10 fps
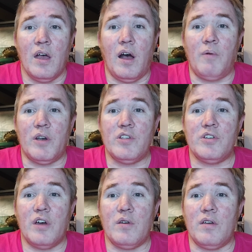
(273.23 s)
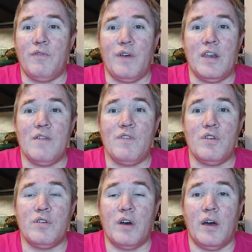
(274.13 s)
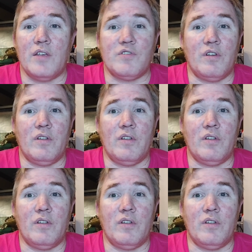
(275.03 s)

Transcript: I wanted to know if any of you guys